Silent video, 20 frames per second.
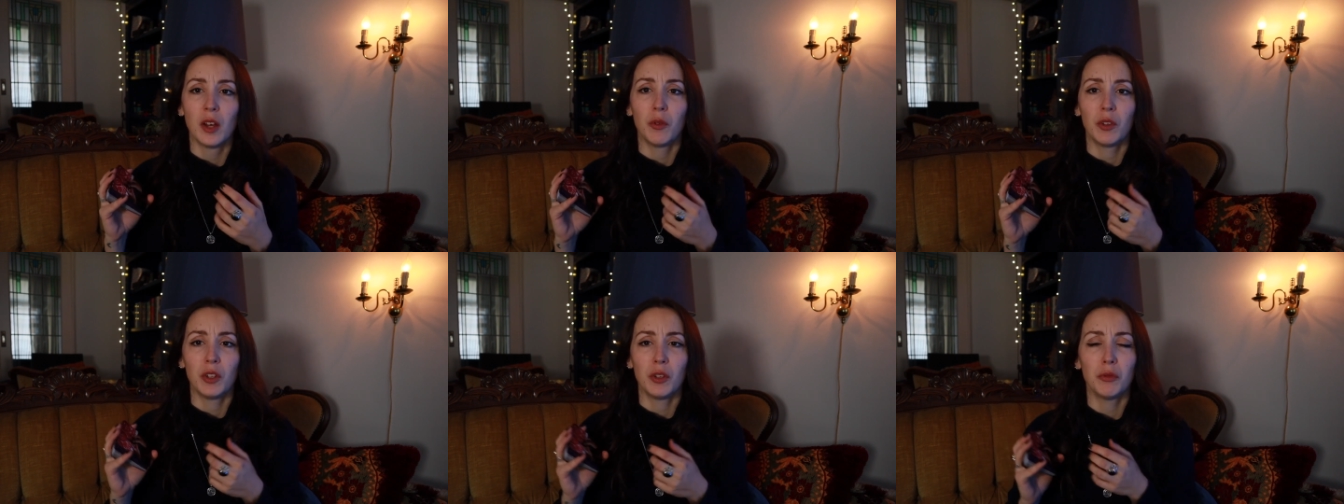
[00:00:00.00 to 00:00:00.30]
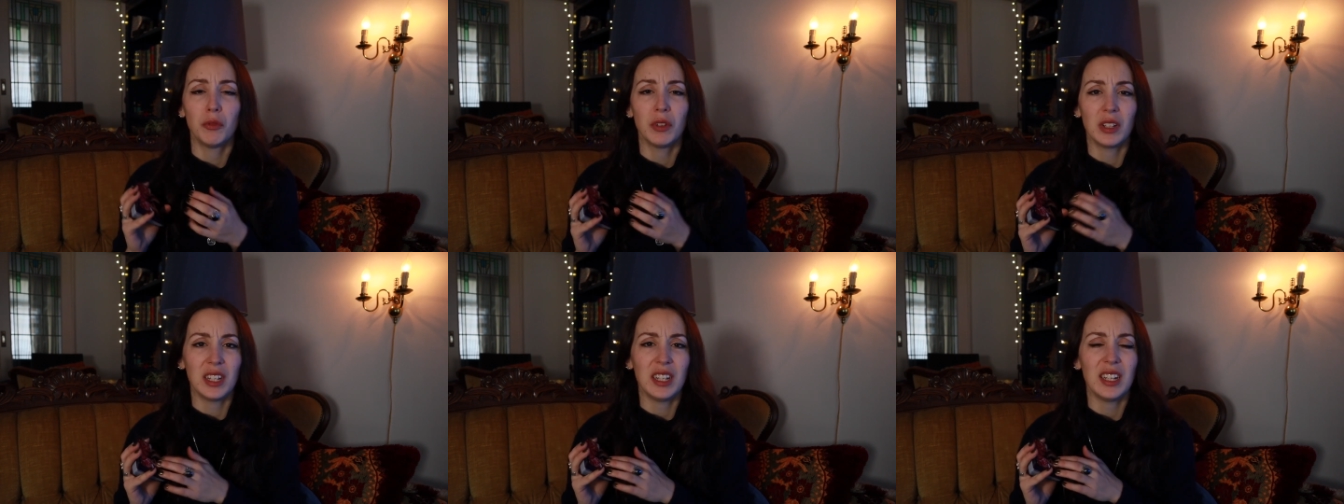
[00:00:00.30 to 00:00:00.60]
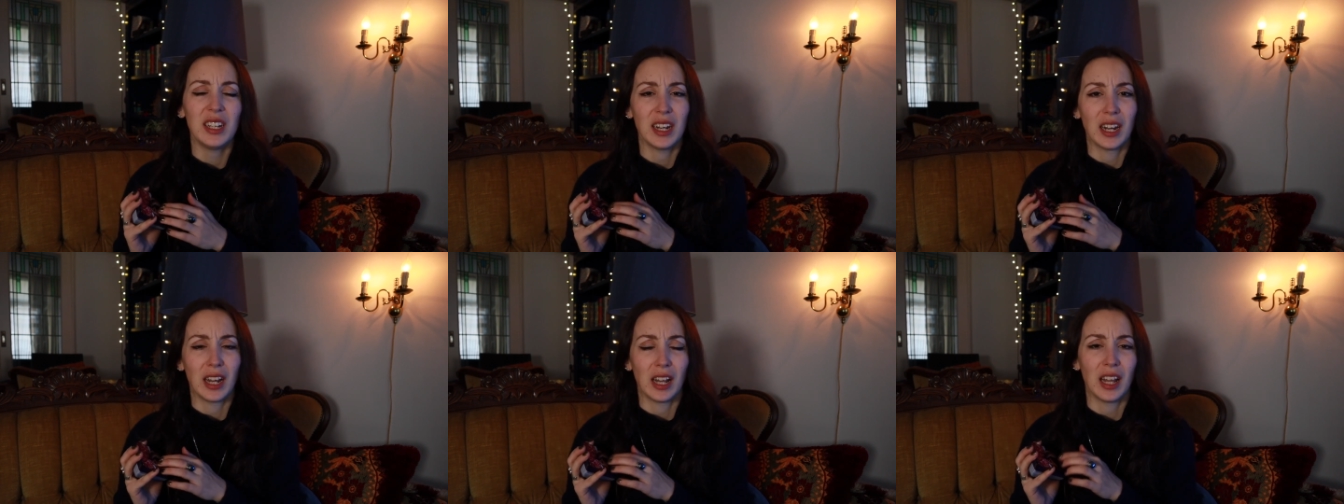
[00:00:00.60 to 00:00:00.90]
Well, you really
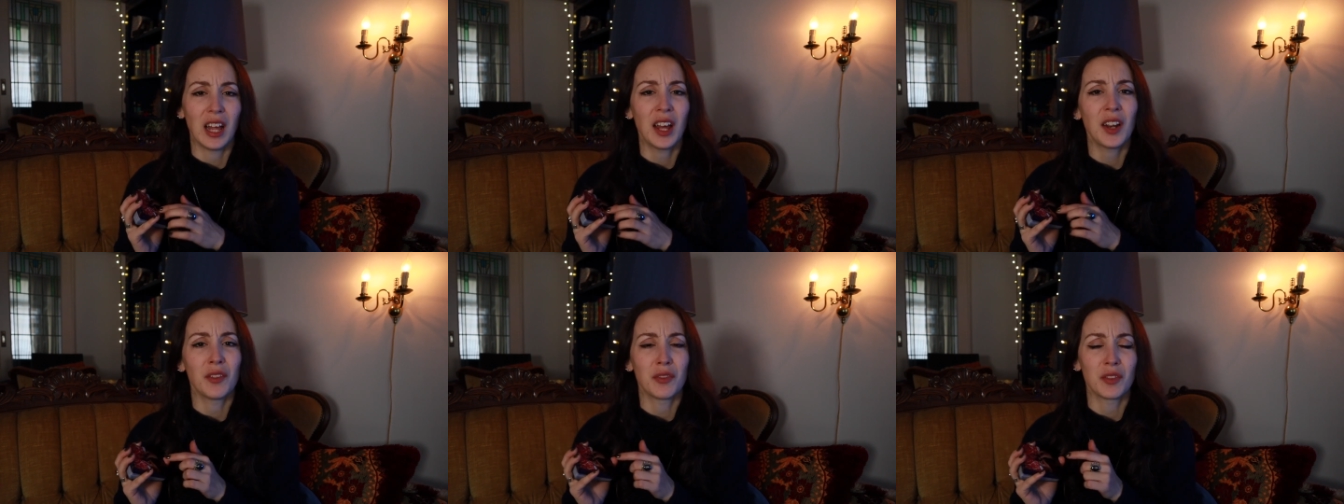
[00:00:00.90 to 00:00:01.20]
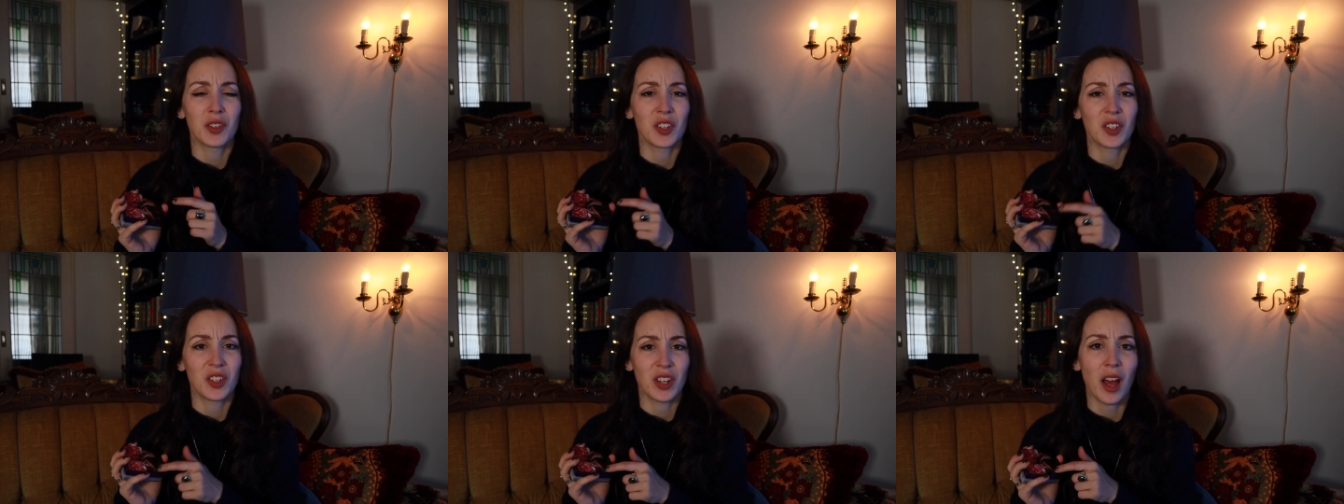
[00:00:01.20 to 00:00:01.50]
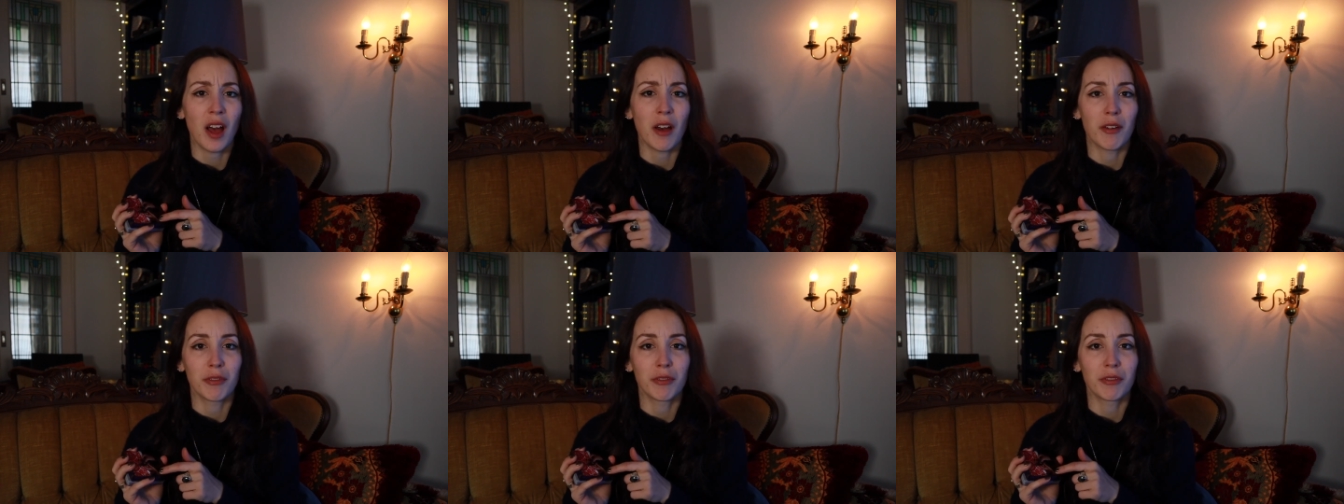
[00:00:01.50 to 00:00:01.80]
need a lot of
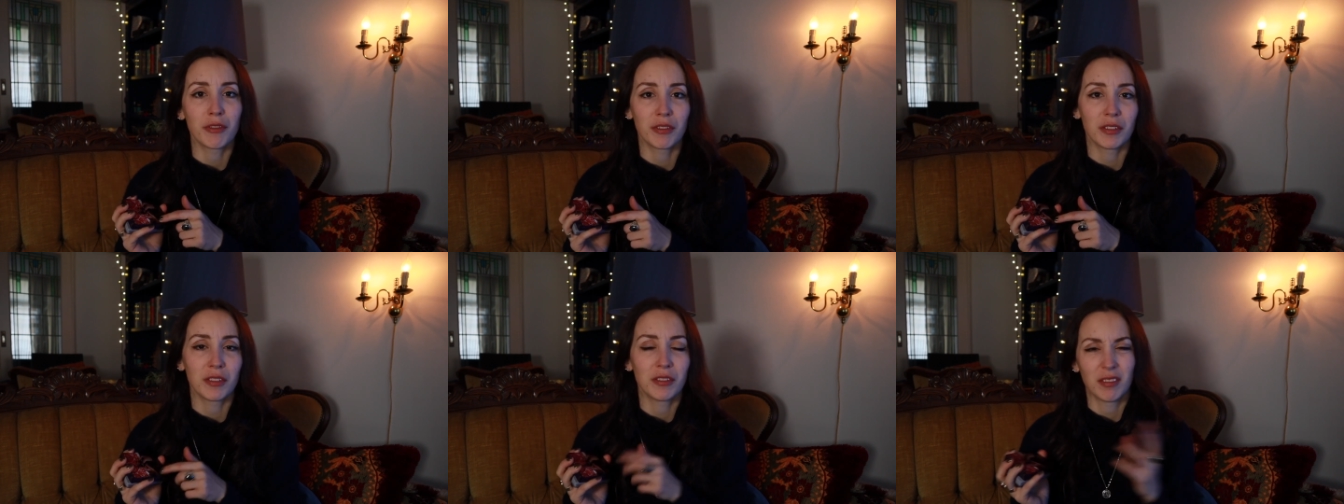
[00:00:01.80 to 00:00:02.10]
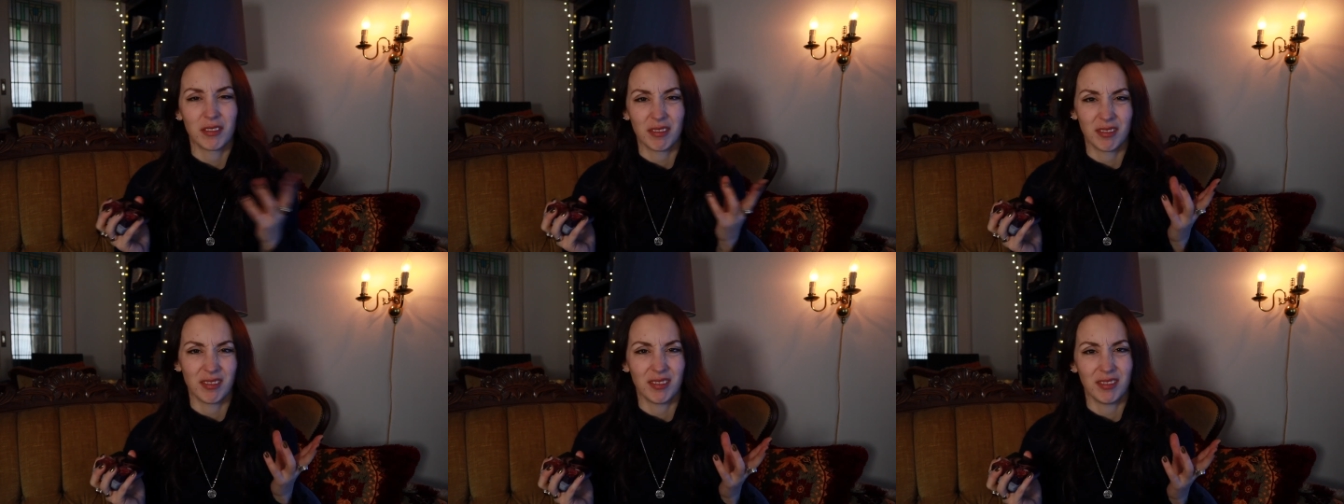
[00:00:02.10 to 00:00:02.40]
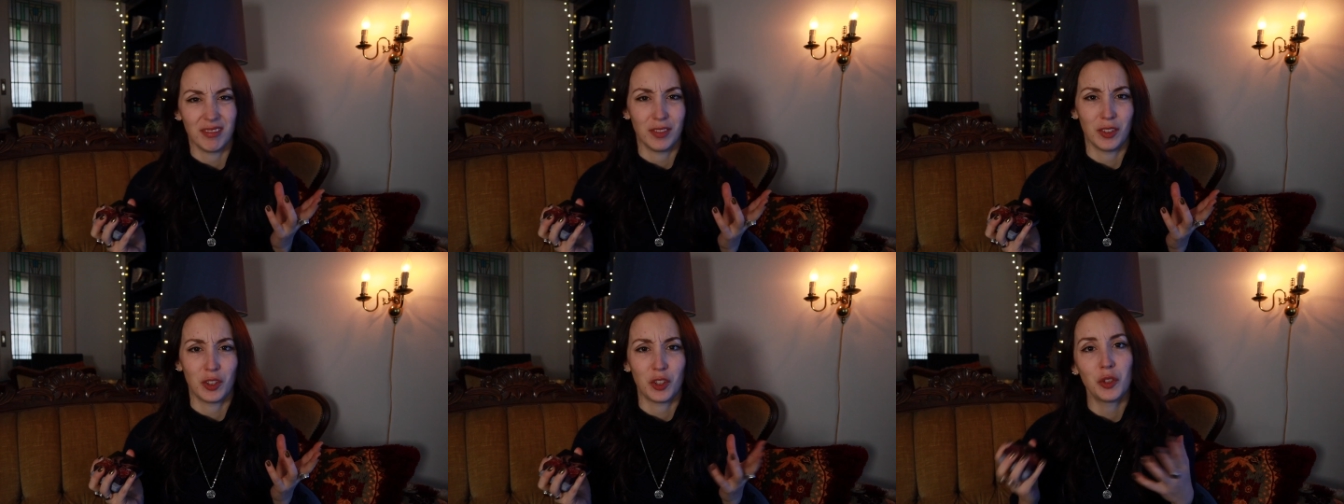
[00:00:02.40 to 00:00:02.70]
stuff
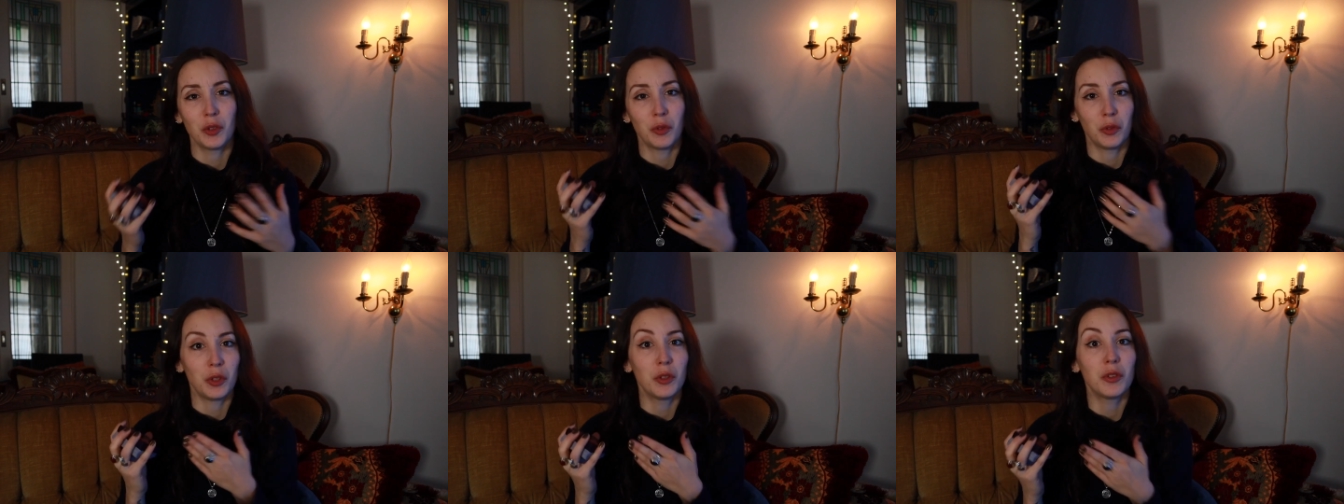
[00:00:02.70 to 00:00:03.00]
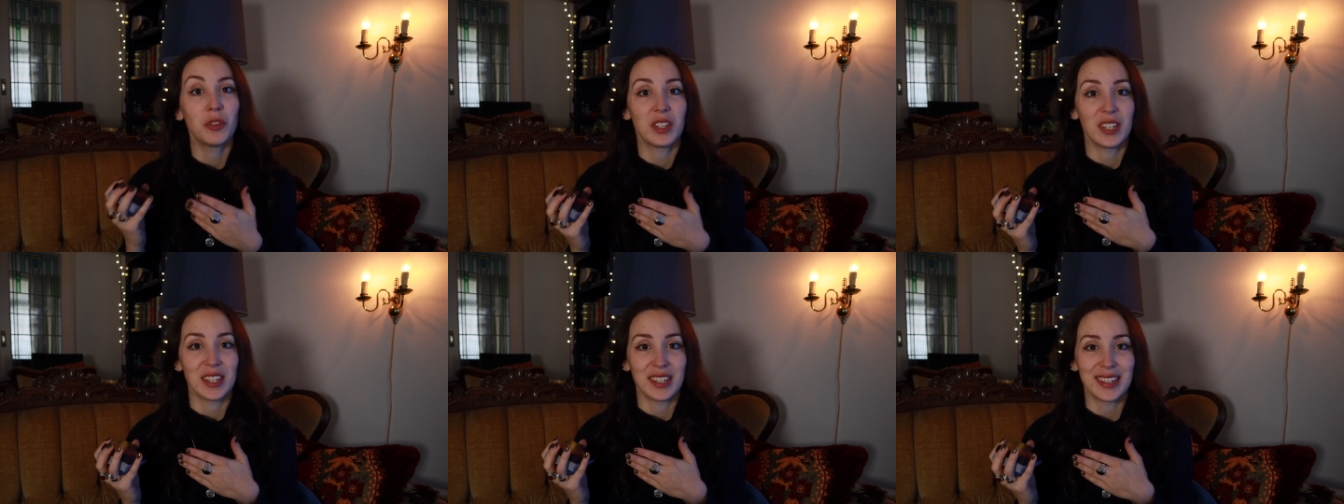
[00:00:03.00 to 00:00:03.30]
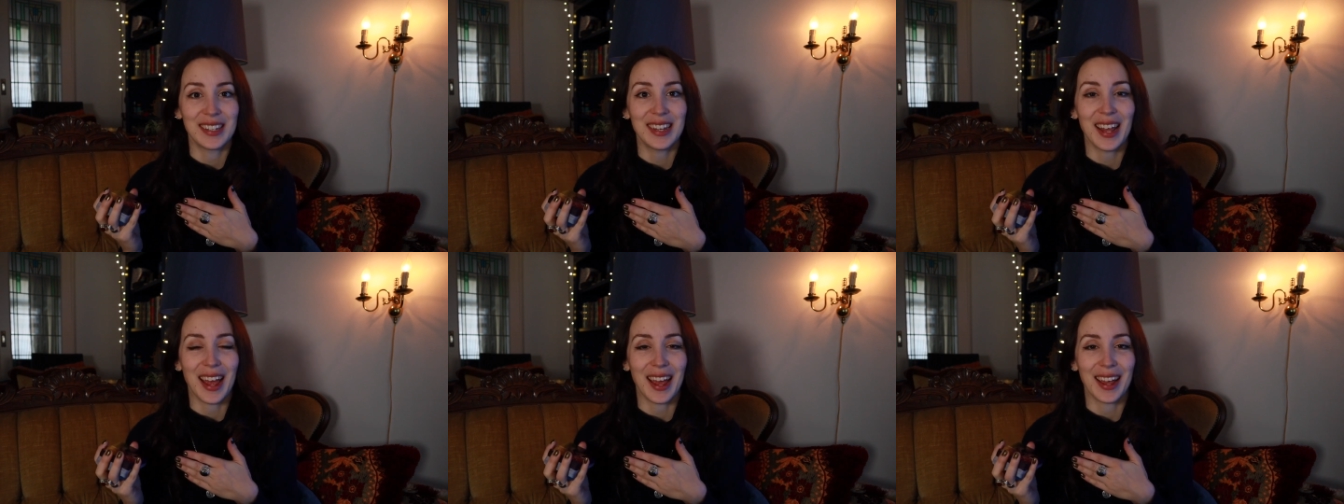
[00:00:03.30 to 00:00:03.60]
to use
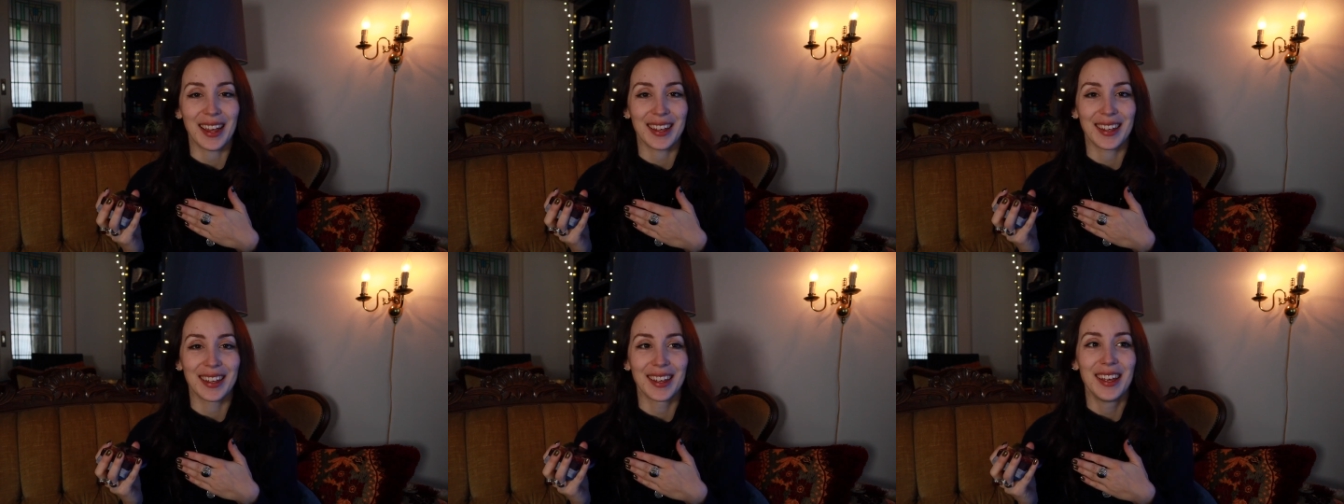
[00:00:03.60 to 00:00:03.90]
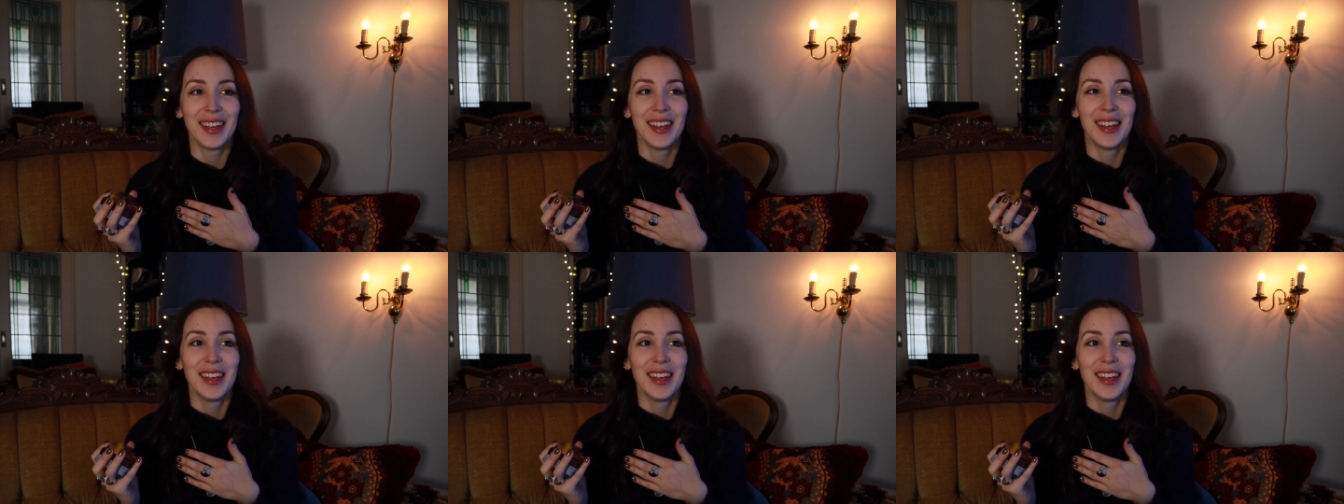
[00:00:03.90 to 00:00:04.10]
this deck.